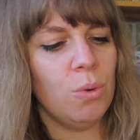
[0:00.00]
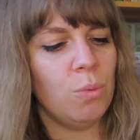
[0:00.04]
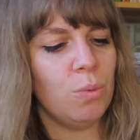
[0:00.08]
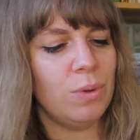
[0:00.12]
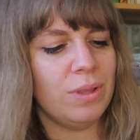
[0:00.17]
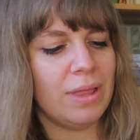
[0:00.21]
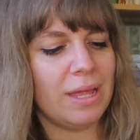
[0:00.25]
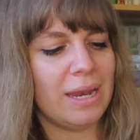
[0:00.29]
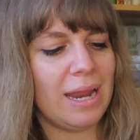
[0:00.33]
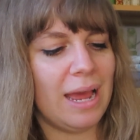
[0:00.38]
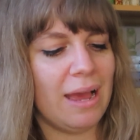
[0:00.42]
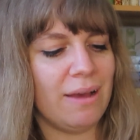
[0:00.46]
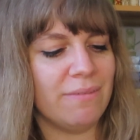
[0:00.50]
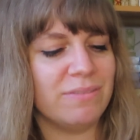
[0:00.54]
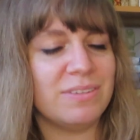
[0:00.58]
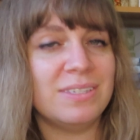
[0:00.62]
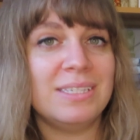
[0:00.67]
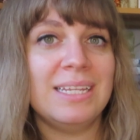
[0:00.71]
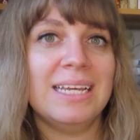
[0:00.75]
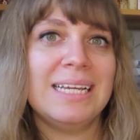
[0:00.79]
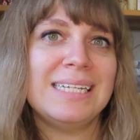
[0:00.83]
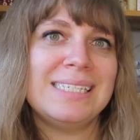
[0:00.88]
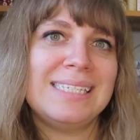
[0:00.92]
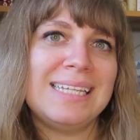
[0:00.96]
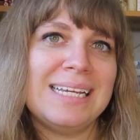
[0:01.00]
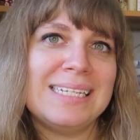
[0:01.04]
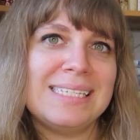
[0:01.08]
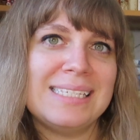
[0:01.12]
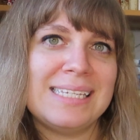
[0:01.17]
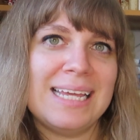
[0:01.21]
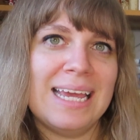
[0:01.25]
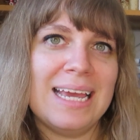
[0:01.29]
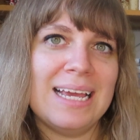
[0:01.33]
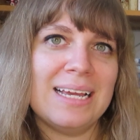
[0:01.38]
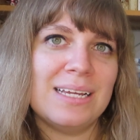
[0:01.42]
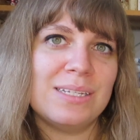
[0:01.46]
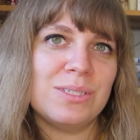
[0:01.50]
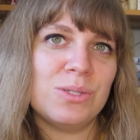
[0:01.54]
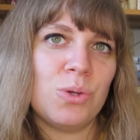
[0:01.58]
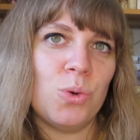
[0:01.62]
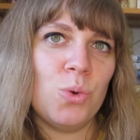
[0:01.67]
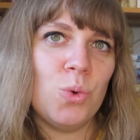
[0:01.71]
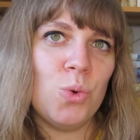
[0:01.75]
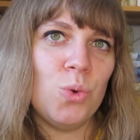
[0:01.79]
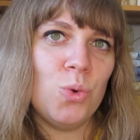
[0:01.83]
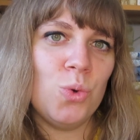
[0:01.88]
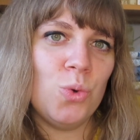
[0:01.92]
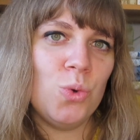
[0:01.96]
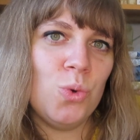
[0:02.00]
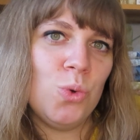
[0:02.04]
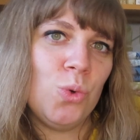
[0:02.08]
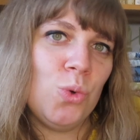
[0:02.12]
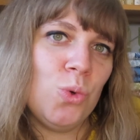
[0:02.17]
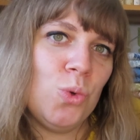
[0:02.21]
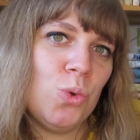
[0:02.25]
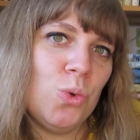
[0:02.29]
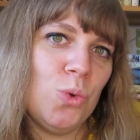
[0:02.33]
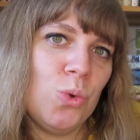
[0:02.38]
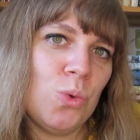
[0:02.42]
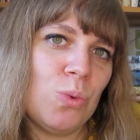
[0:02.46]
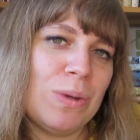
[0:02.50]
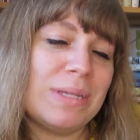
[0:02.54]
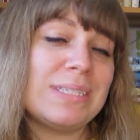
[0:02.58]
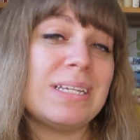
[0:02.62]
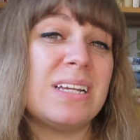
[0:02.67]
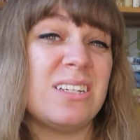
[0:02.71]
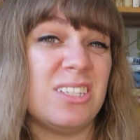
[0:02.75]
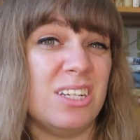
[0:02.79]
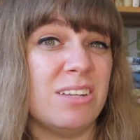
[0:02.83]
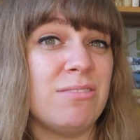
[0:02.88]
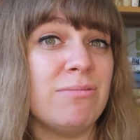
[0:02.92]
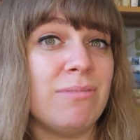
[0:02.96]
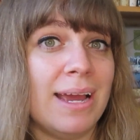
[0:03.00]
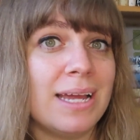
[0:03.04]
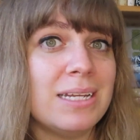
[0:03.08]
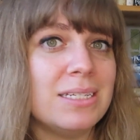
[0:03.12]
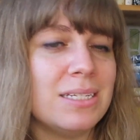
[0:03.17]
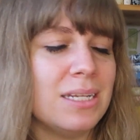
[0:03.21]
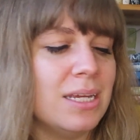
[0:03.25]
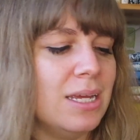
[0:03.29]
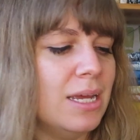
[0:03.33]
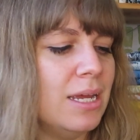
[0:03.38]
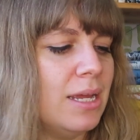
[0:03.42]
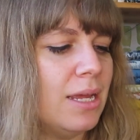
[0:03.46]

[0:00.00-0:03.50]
We then have 666. Ooh, it's actually red.